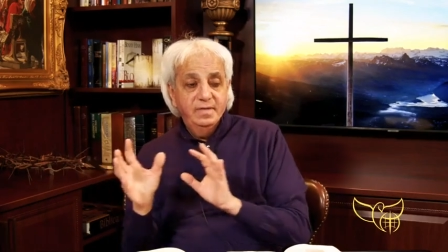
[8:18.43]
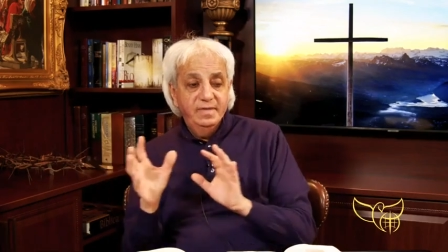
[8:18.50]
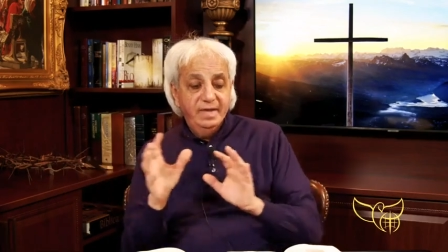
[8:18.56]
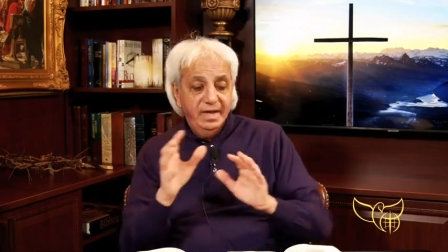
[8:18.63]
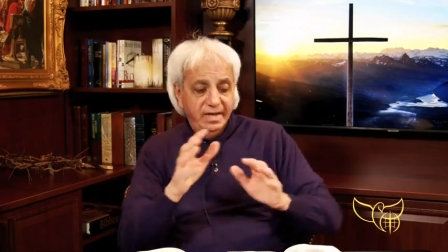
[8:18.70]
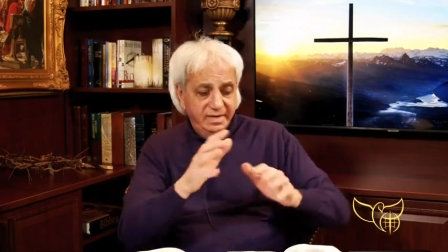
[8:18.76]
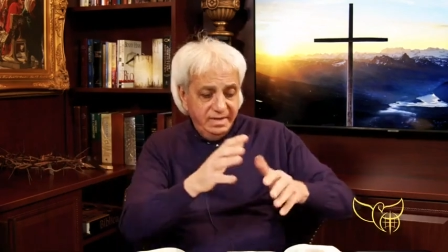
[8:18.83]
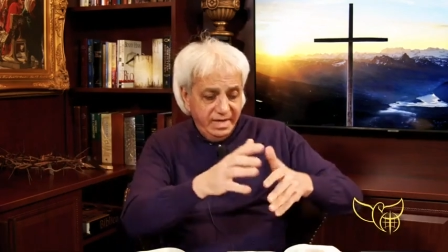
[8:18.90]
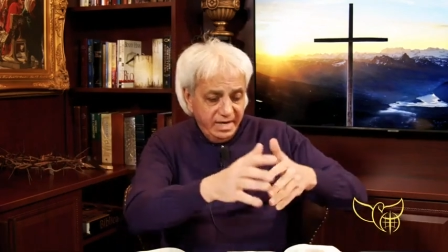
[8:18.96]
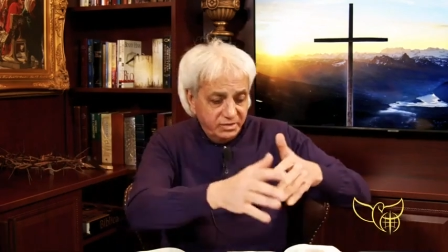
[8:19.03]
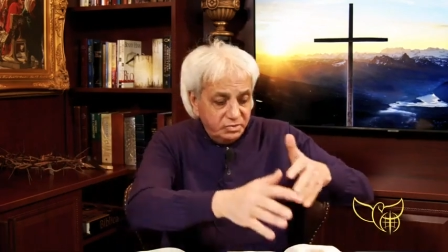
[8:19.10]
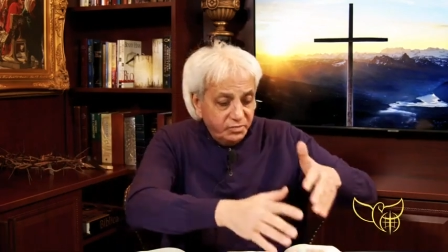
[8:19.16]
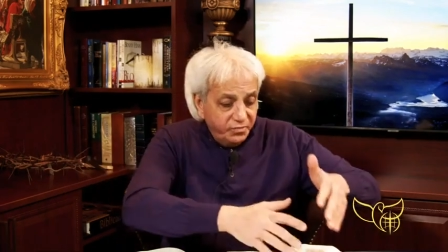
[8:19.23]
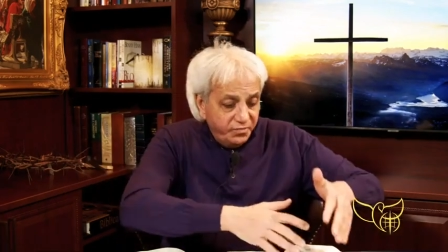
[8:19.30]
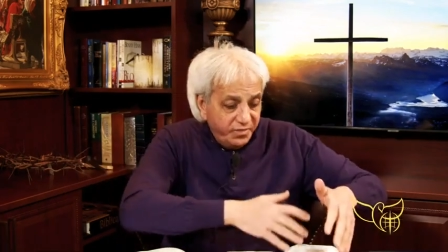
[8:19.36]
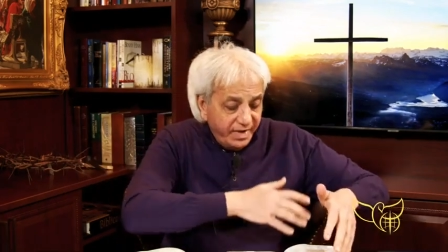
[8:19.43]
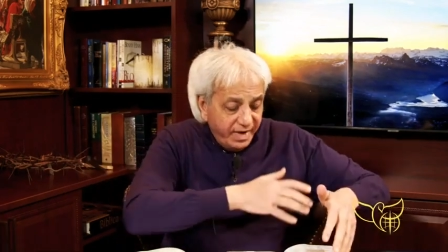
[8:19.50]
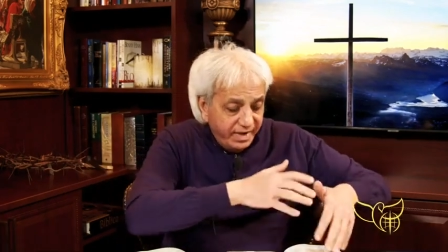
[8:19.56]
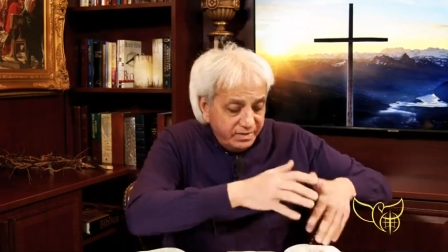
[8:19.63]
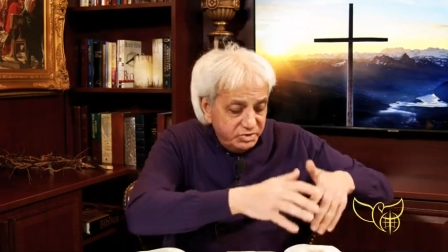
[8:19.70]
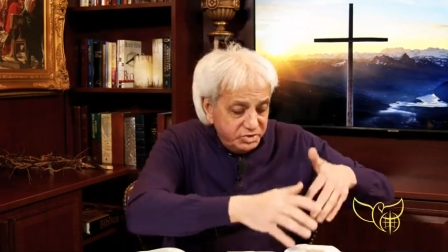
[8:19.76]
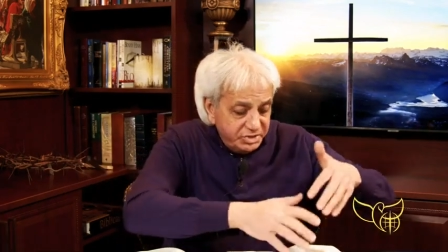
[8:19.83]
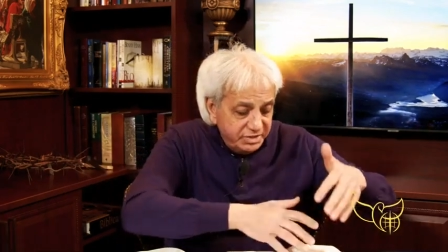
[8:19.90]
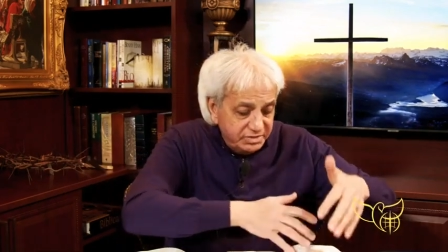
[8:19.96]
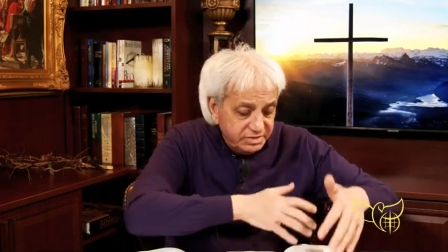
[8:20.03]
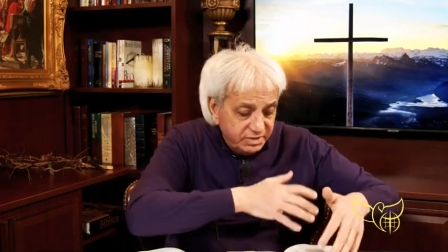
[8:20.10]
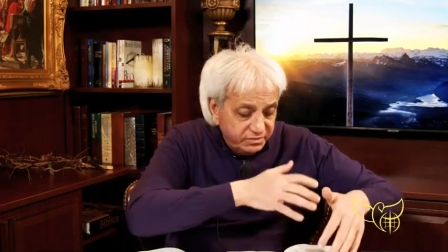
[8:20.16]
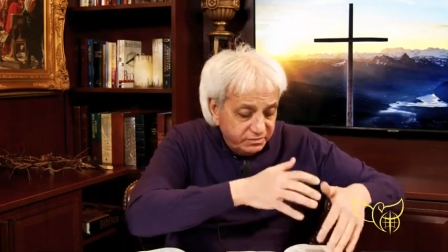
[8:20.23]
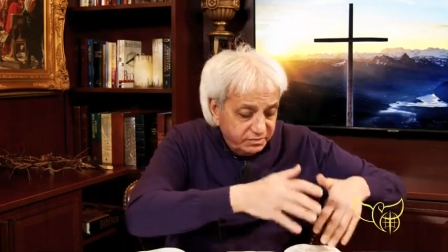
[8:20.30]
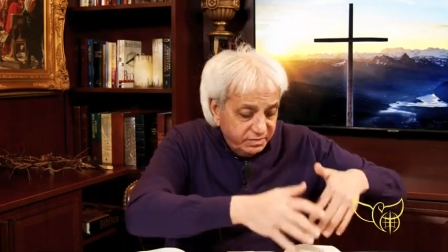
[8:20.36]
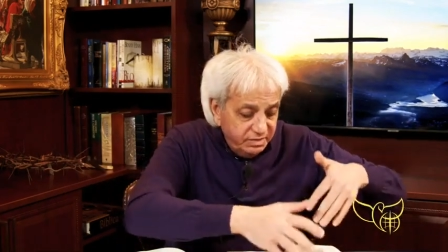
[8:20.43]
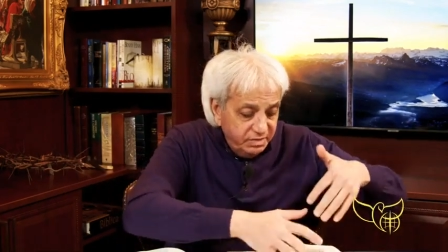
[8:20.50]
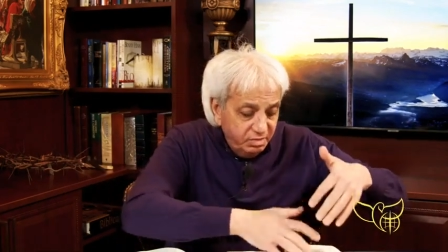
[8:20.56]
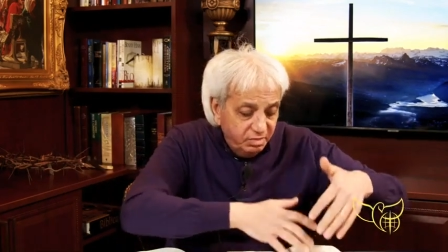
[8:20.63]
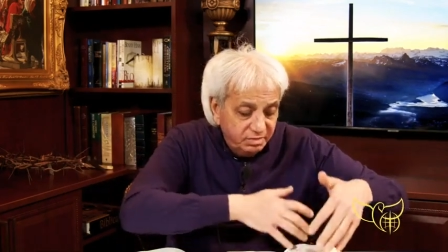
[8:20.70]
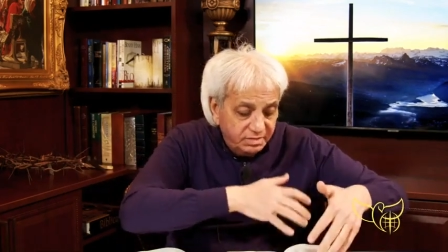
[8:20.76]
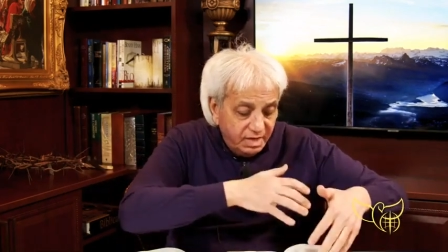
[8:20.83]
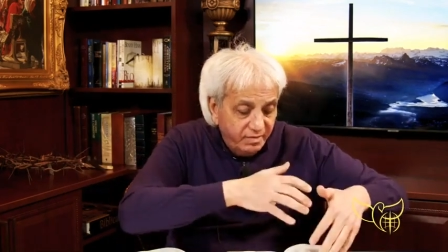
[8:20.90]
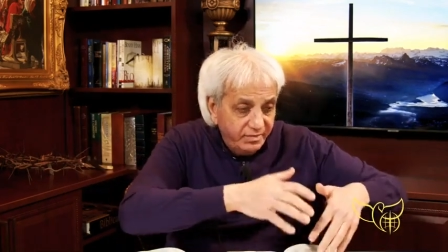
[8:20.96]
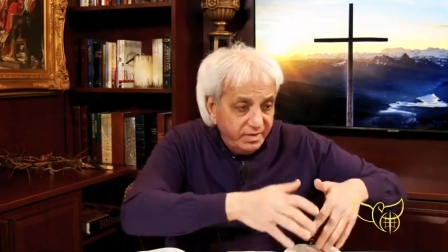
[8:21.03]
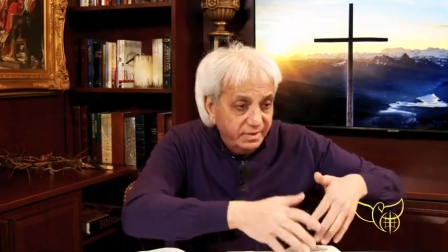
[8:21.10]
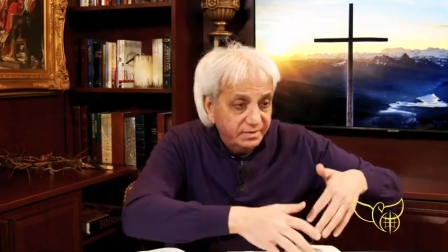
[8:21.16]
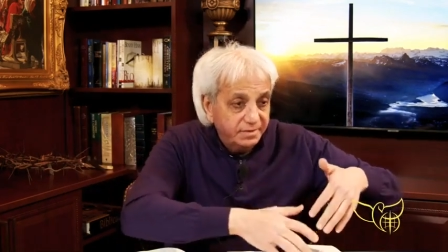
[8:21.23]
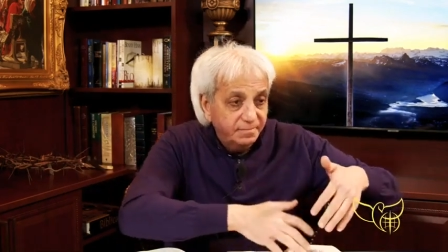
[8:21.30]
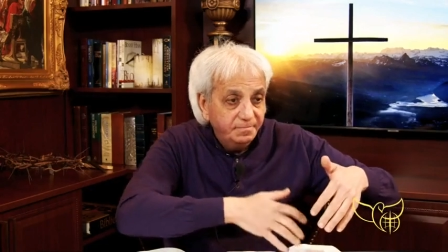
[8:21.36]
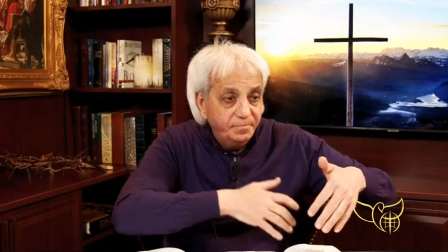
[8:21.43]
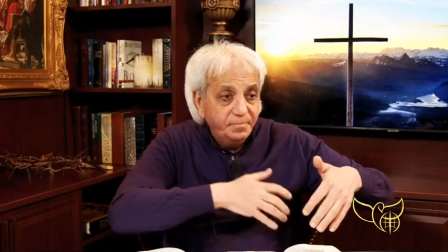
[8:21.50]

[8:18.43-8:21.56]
They, they had to find Jesus in the Old Covenant.